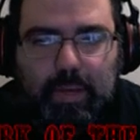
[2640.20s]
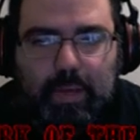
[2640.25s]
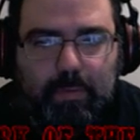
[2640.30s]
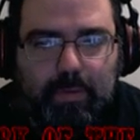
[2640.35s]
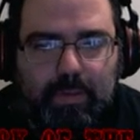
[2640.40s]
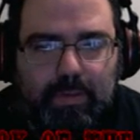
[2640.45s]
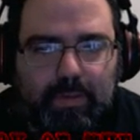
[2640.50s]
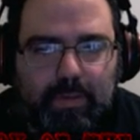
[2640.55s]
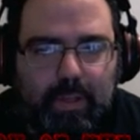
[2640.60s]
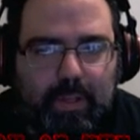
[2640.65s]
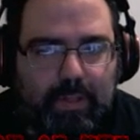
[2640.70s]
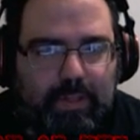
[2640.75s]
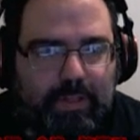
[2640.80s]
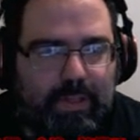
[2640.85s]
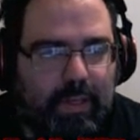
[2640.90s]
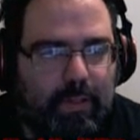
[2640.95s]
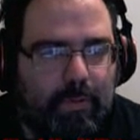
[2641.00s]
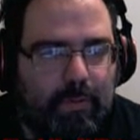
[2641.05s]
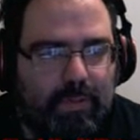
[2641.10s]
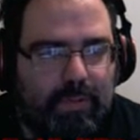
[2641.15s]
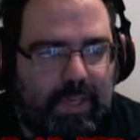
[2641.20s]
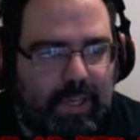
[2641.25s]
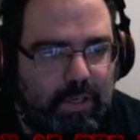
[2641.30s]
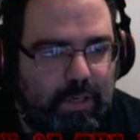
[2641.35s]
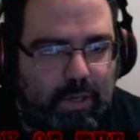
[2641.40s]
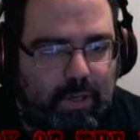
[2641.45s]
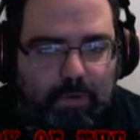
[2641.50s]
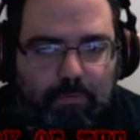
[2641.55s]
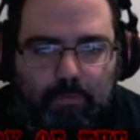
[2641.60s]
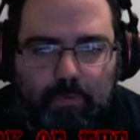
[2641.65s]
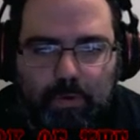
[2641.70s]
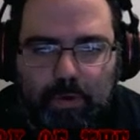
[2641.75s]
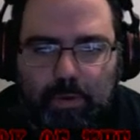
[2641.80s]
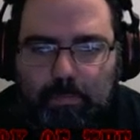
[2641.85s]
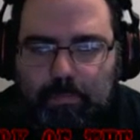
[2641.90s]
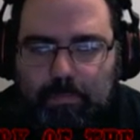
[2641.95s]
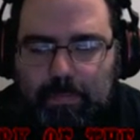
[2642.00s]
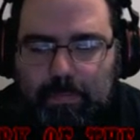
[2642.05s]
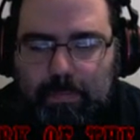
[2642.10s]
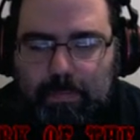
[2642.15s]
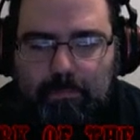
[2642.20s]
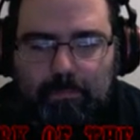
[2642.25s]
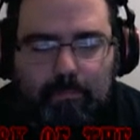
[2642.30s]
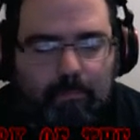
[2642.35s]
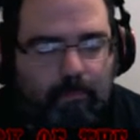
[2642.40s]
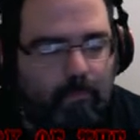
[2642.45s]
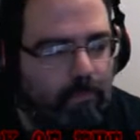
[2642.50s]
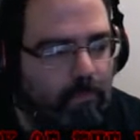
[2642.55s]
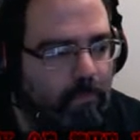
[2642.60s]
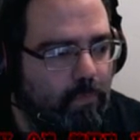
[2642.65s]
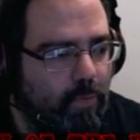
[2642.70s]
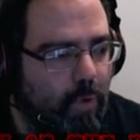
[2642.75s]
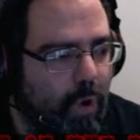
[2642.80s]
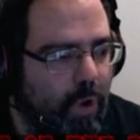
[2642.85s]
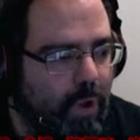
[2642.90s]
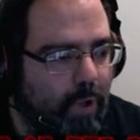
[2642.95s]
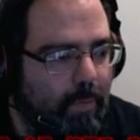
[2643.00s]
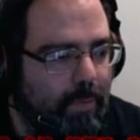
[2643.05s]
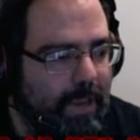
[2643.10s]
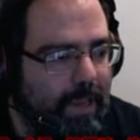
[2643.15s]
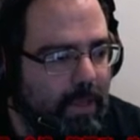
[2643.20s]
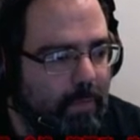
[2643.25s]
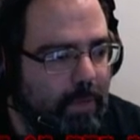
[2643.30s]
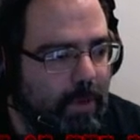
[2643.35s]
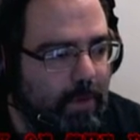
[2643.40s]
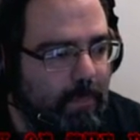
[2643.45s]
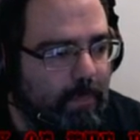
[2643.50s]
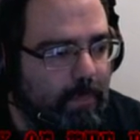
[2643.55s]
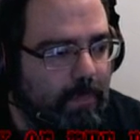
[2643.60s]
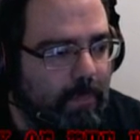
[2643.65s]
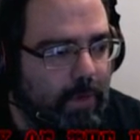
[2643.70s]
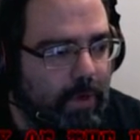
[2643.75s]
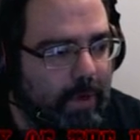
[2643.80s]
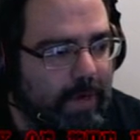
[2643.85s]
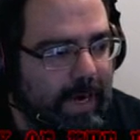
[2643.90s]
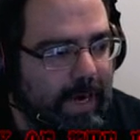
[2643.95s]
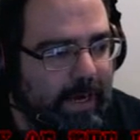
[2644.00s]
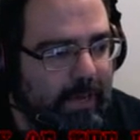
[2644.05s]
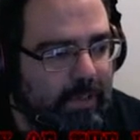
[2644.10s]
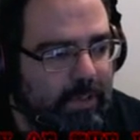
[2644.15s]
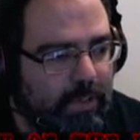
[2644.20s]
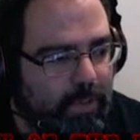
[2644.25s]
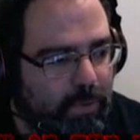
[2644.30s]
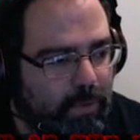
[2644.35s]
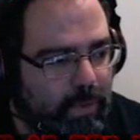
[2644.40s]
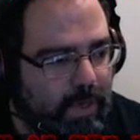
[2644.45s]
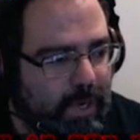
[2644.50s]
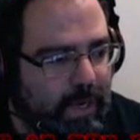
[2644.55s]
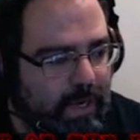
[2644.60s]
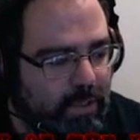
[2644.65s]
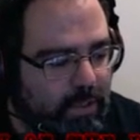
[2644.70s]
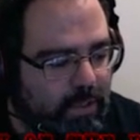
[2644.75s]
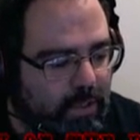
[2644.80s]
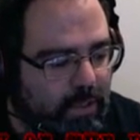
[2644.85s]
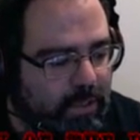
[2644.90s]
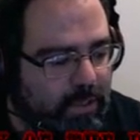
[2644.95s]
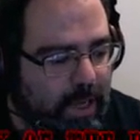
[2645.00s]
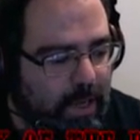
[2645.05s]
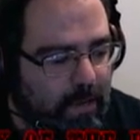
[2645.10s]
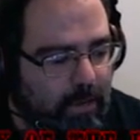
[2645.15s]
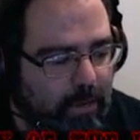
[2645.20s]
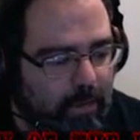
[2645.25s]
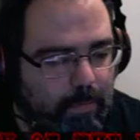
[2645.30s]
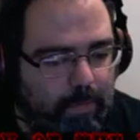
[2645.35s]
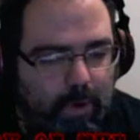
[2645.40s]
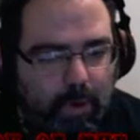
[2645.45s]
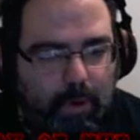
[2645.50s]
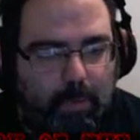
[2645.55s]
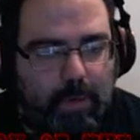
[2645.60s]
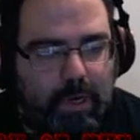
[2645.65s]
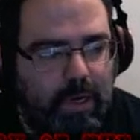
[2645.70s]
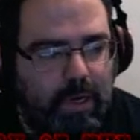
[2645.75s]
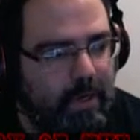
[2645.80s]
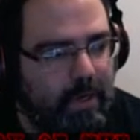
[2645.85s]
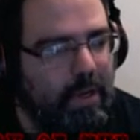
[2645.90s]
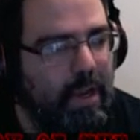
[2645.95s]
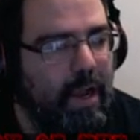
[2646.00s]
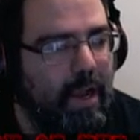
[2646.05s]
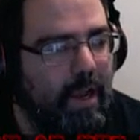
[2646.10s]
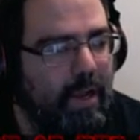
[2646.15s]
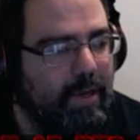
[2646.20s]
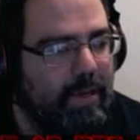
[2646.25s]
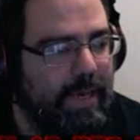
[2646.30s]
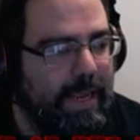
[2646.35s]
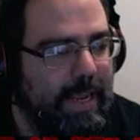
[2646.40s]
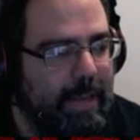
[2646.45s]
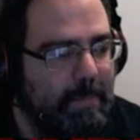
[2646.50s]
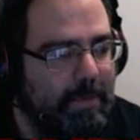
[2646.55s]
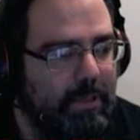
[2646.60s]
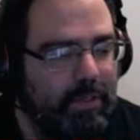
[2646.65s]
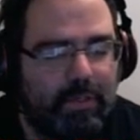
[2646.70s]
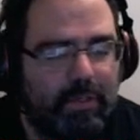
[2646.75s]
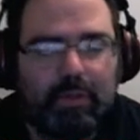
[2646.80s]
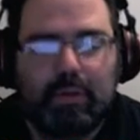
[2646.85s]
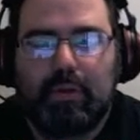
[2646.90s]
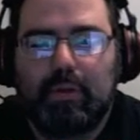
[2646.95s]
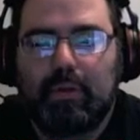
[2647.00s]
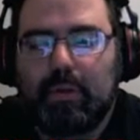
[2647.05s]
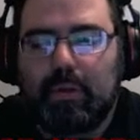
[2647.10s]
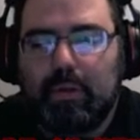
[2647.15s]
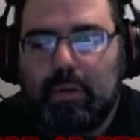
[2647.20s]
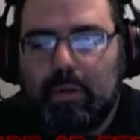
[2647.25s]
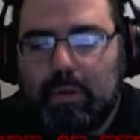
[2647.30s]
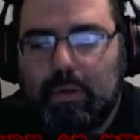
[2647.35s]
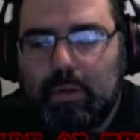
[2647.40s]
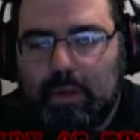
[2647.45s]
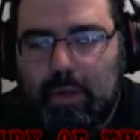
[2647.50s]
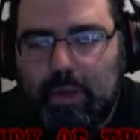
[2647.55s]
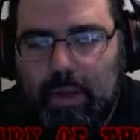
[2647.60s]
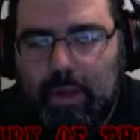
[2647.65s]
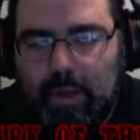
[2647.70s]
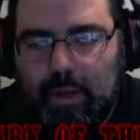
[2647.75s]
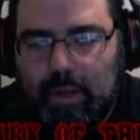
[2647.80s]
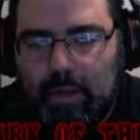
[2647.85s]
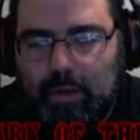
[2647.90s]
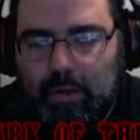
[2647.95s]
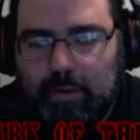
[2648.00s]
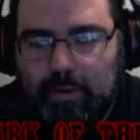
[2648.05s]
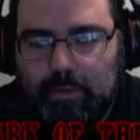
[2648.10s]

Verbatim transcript: is uh, death was actually a real royal pain in the butt. Your characters would actually take permanent con damage. Uh,